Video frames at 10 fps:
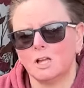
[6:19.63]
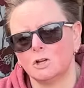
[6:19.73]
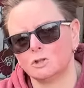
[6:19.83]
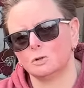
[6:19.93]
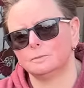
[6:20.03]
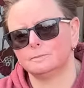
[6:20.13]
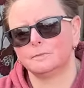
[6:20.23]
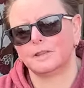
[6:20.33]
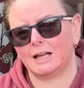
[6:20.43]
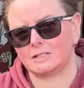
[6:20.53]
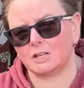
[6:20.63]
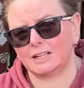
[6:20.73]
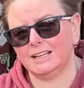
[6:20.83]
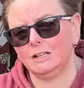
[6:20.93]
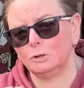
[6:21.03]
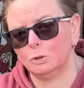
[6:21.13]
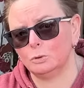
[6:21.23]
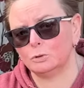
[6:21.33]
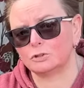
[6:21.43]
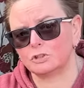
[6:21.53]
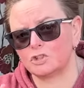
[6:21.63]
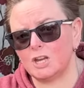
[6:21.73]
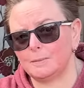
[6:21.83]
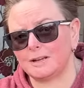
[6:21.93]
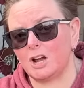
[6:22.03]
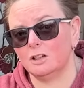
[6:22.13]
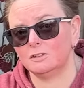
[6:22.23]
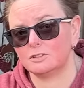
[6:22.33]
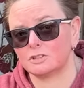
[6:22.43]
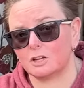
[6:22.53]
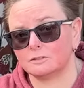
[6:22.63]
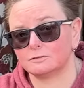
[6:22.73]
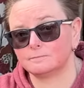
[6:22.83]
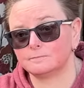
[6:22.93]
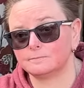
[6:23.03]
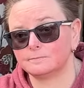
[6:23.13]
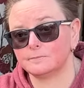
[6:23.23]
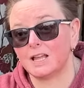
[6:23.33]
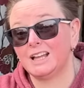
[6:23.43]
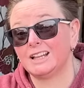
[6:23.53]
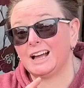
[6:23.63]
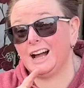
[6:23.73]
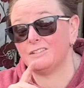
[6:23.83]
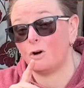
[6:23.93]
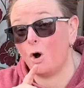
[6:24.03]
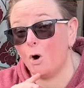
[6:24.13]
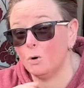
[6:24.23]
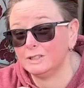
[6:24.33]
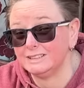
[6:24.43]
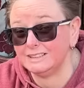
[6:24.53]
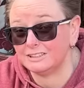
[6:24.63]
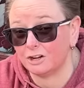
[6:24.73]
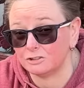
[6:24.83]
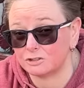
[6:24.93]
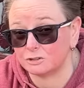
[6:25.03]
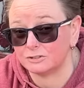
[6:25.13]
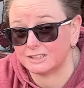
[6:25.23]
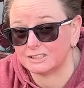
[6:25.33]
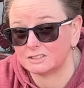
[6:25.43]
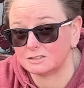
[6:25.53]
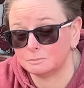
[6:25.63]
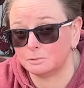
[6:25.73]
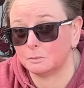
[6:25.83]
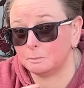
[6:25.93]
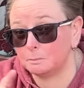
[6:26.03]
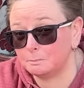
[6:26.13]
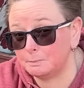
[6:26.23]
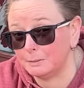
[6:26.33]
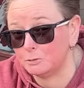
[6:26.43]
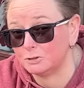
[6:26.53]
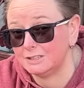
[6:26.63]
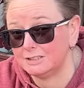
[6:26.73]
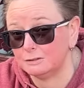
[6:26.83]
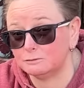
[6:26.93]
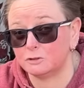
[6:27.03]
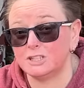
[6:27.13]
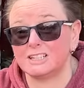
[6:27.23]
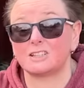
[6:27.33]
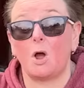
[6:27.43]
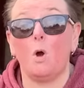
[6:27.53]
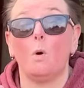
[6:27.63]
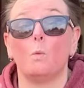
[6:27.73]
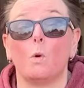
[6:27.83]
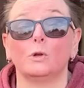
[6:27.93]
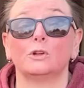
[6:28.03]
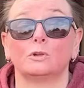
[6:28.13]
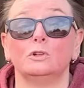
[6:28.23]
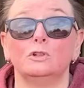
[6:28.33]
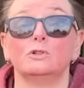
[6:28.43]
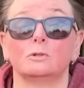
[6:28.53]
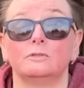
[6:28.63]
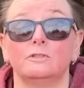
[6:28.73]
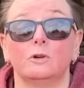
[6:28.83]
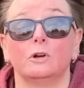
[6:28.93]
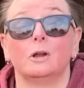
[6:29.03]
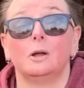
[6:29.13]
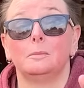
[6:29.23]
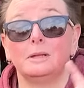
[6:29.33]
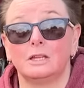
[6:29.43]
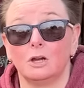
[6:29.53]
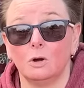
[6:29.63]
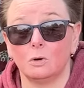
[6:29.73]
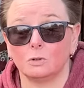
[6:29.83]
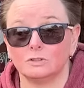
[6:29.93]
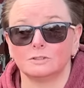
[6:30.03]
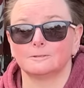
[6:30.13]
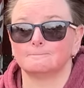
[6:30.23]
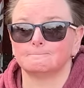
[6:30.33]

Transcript: So that's kind of looks, shape and colour and stuff. I've already touched on this, but a bit more detail for you is what you're going to use them for, because